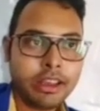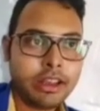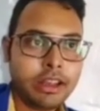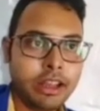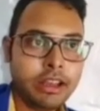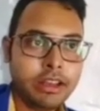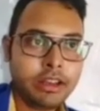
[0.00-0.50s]

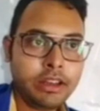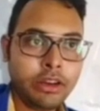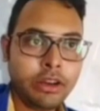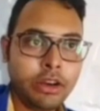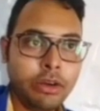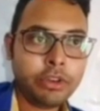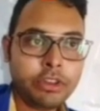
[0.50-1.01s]
then
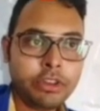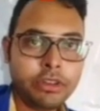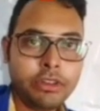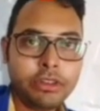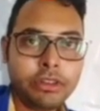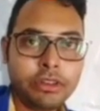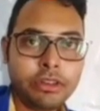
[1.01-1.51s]
commutation
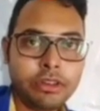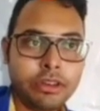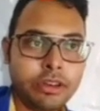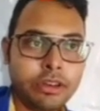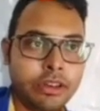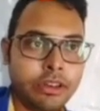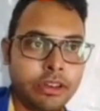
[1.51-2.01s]

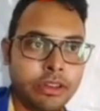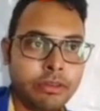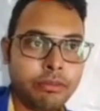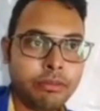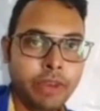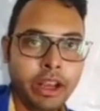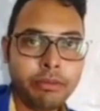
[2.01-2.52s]

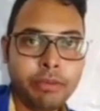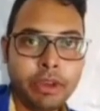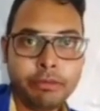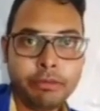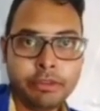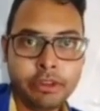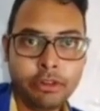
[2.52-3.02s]
bracket
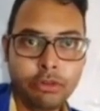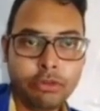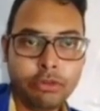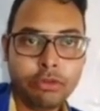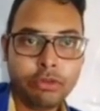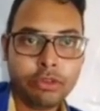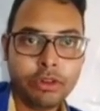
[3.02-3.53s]
becomes 0.
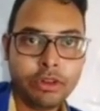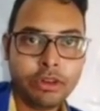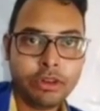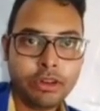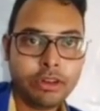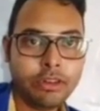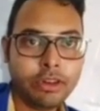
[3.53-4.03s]

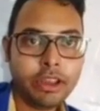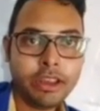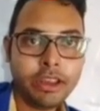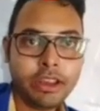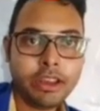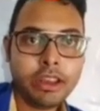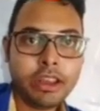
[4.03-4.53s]
Okay,
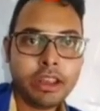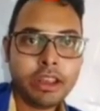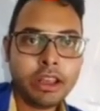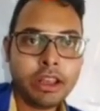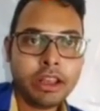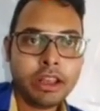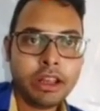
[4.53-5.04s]

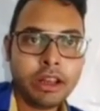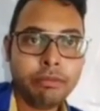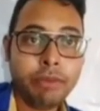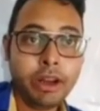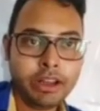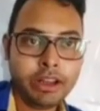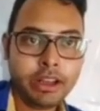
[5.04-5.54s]

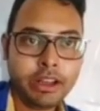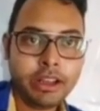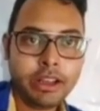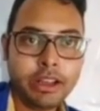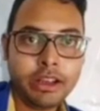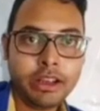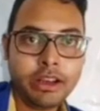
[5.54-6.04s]
but
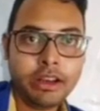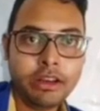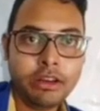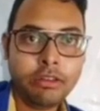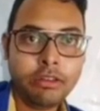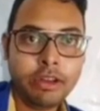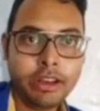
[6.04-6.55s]

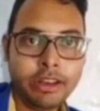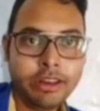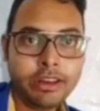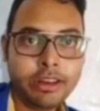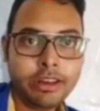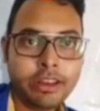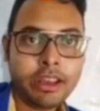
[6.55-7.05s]
look at here,
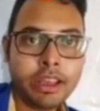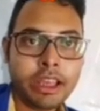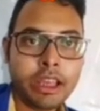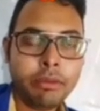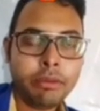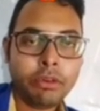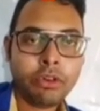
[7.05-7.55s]

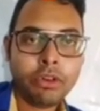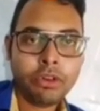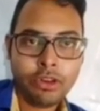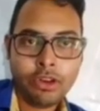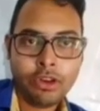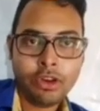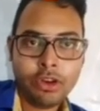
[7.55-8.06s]
if
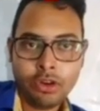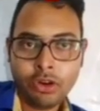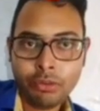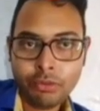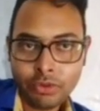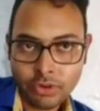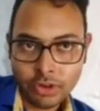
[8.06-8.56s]

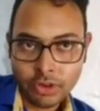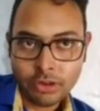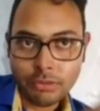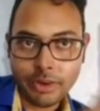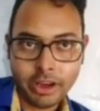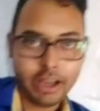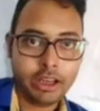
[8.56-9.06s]

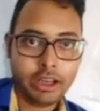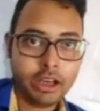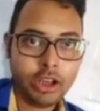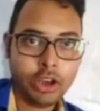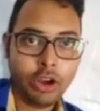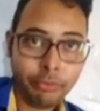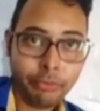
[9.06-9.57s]
commutation bracket
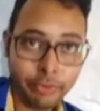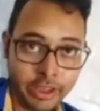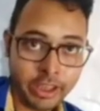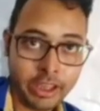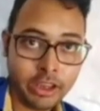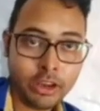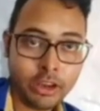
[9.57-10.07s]
of
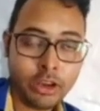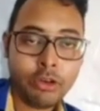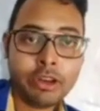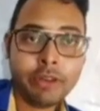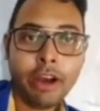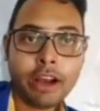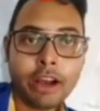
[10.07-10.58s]
A
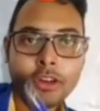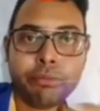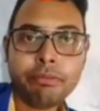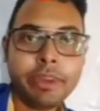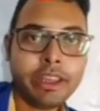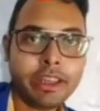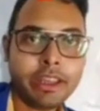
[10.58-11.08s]
with a function
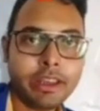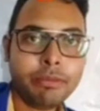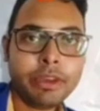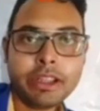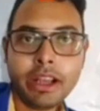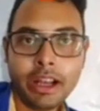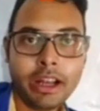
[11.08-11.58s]
of B
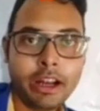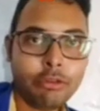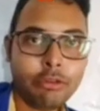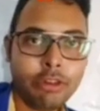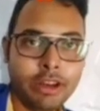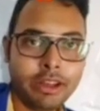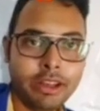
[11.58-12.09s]
is another
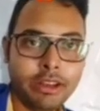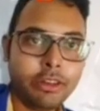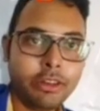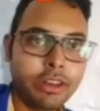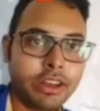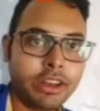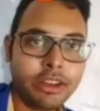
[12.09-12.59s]
quantity,
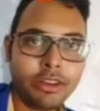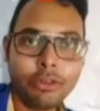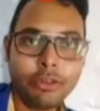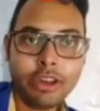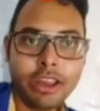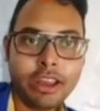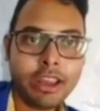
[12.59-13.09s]
right?
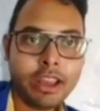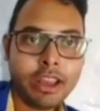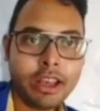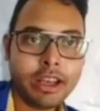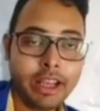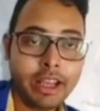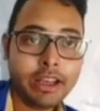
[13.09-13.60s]
Okay,
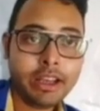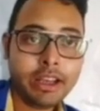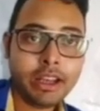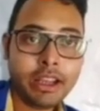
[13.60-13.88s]
then